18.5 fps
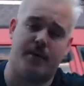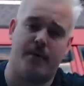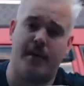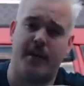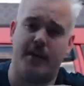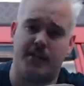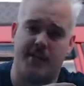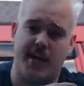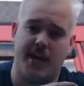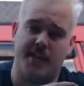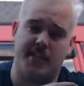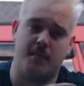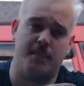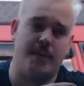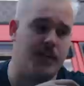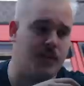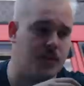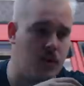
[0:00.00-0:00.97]
3 inch
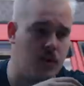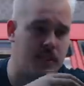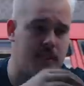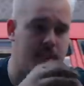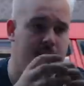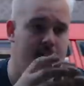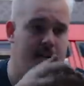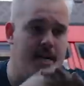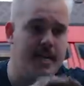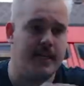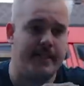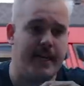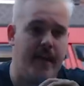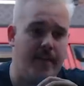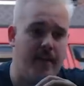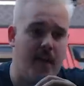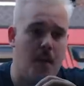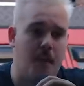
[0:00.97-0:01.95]
custom exhaust
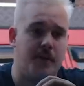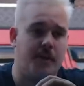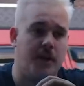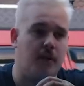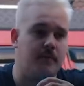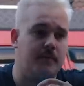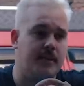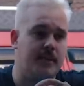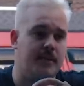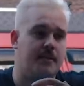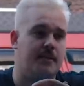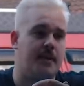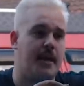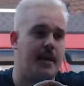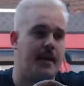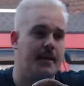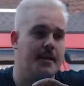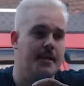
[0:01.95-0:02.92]
down there, which helps this
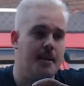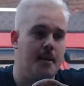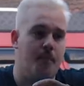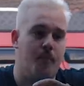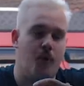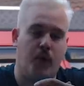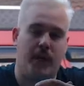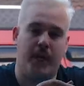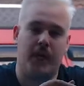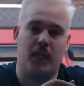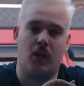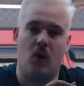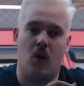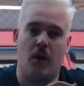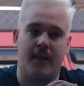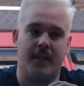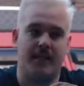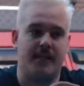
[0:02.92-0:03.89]
thing boogie
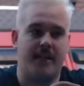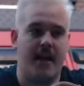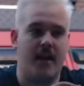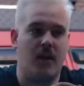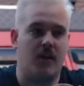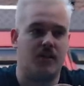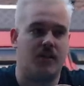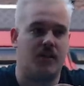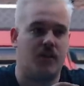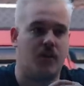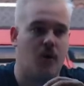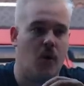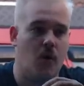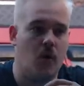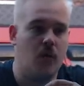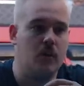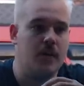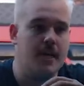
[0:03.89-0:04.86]
along and stay nice and
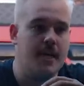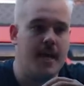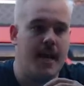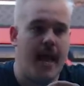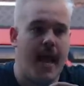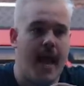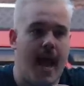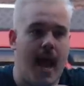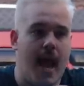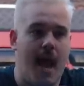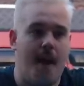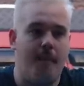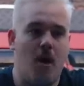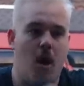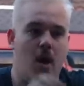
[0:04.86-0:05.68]
cool. Um,